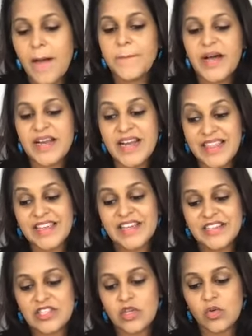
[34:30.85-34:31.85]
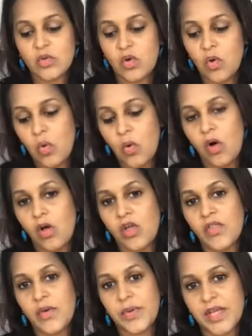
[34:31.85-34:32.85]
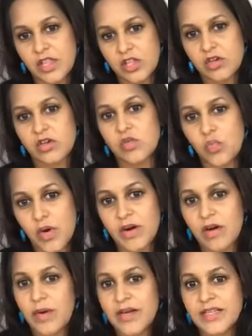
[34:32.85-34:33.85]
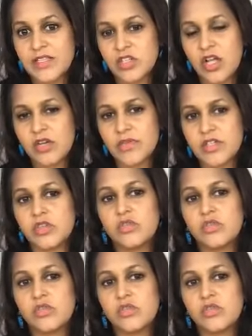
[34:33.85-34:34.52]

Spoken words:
But I think it's so cool that we can learn what our body's intolerant to,